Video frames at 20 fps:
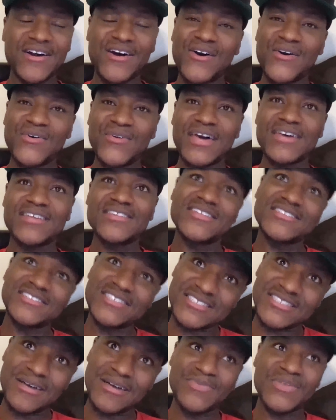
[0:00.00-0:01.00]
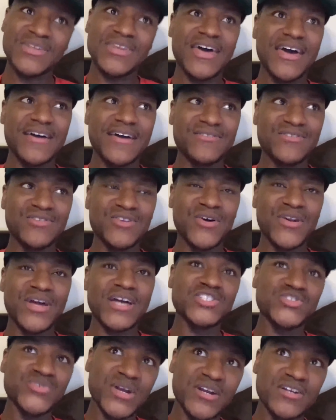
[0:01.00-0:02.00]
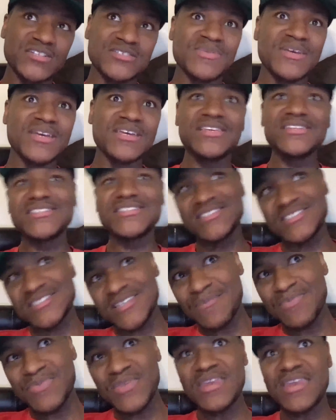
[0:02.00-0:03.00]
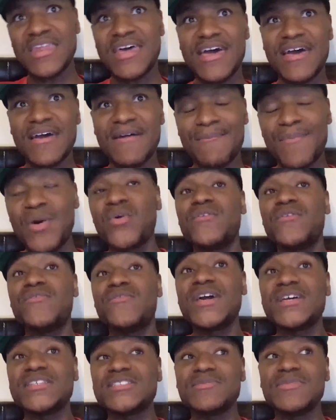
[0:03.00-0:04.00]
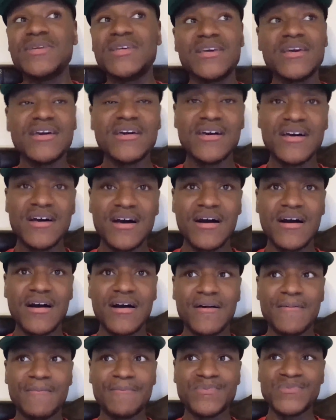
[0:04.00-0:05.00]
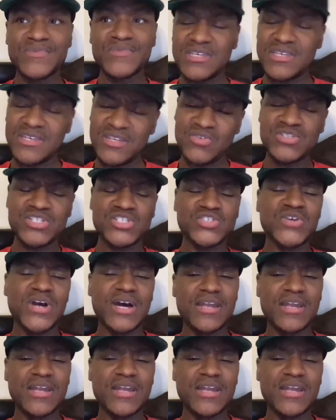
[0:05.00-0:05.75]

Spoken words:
oh, like this is something that that triggers me, this is something that motivates me, and you just try